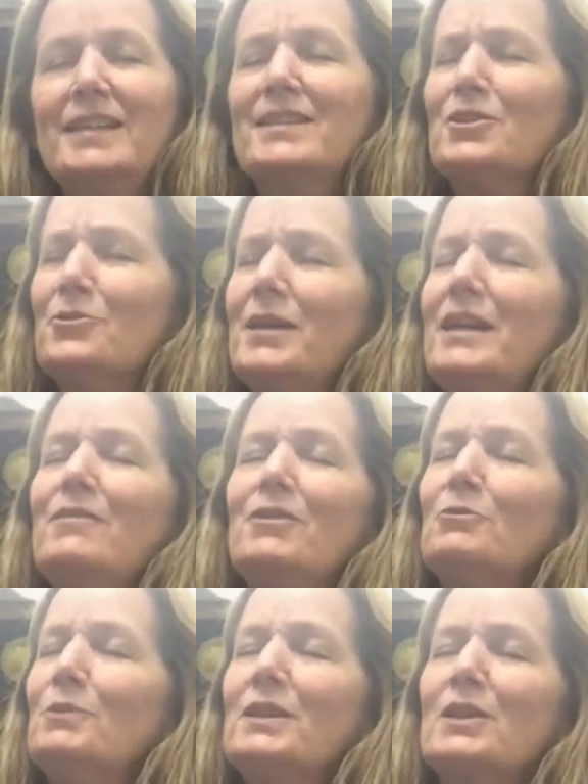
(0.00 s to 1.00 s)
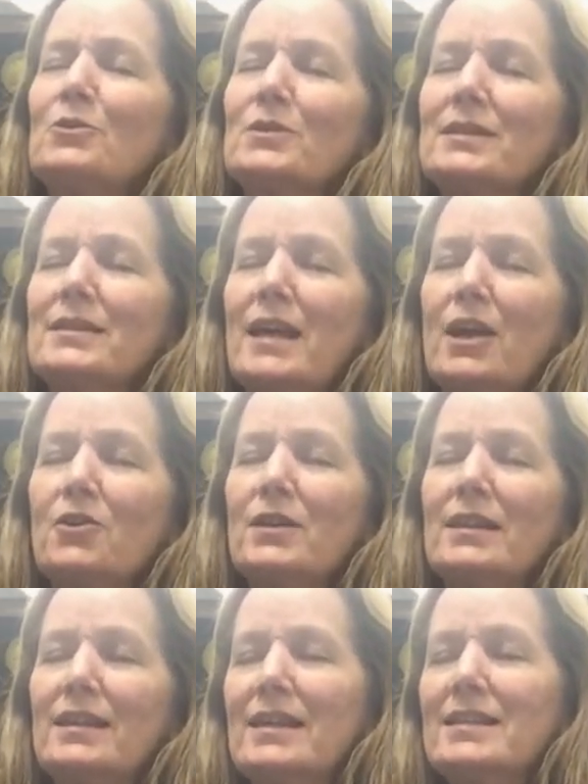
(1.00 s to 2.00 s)
So even when those scary
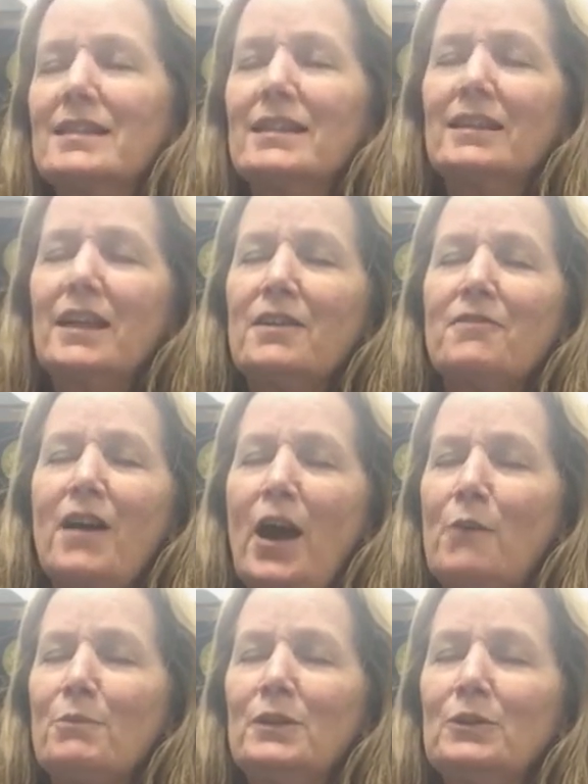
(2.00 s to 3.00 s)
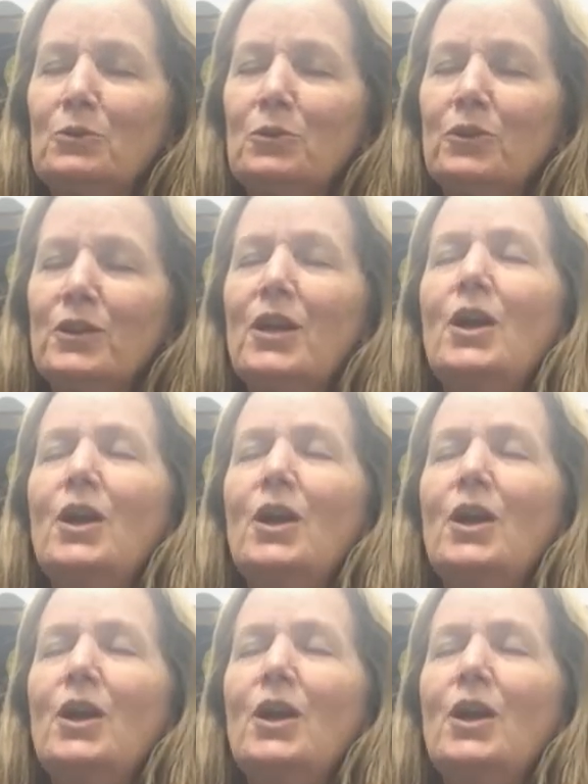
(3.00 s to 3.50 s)
things in life happen, Lord,